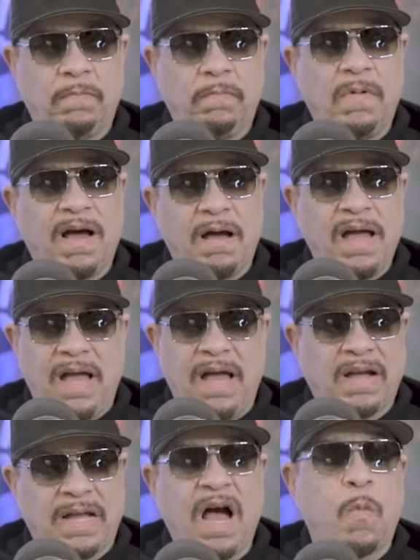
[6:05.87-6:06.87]
war, uh, a,
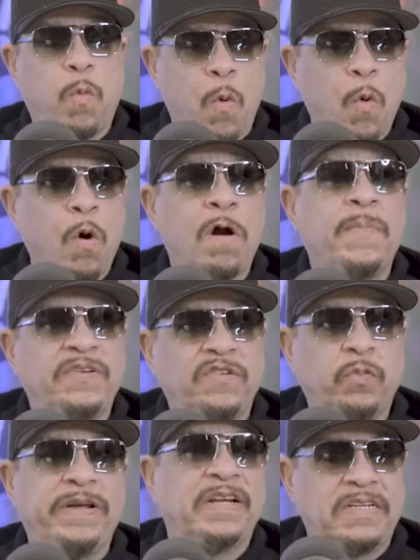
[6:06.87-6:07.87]
no. a, a war
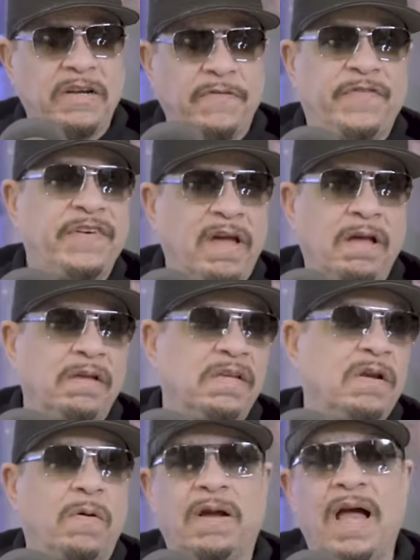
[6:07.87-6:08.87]
between a different, uh, you
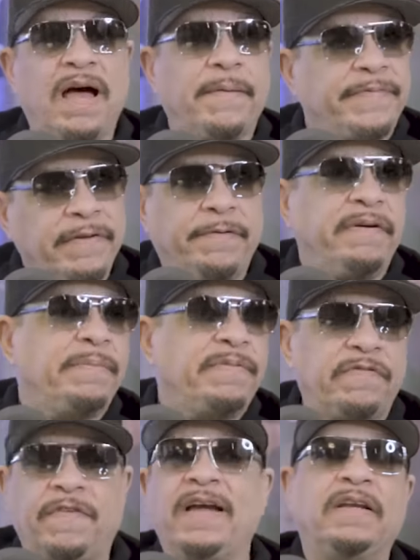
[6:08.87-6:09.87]
know, Compton Crips
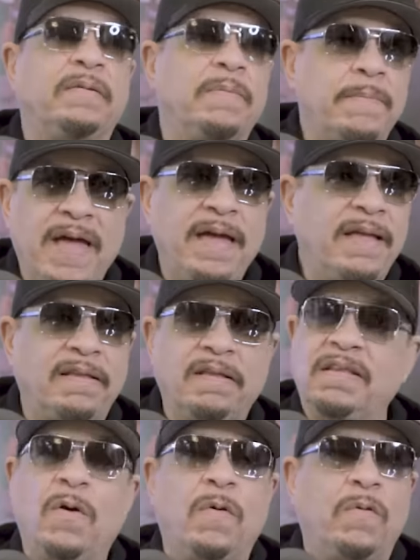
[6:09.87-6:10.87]
fighting.
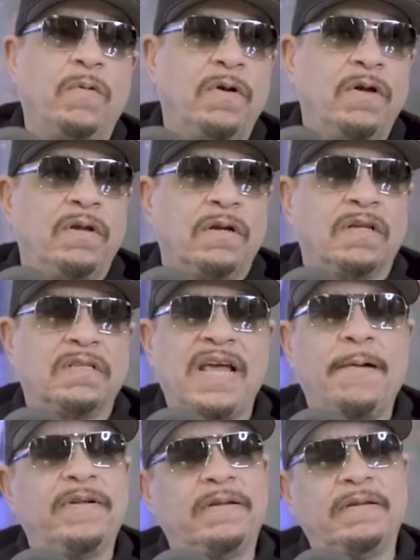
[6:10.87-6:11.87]
No, because
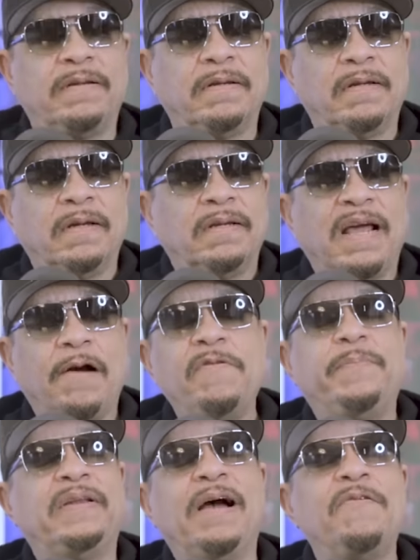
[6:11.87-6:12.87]
that would that
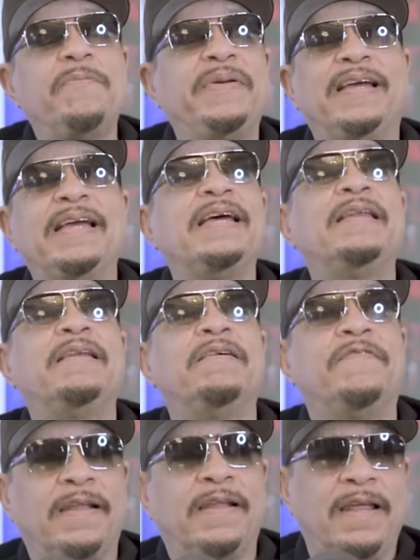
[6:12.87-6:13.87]
would be that would be the end of
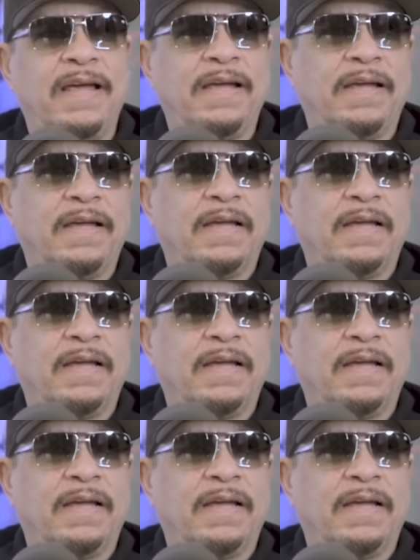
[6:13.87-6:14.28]
L A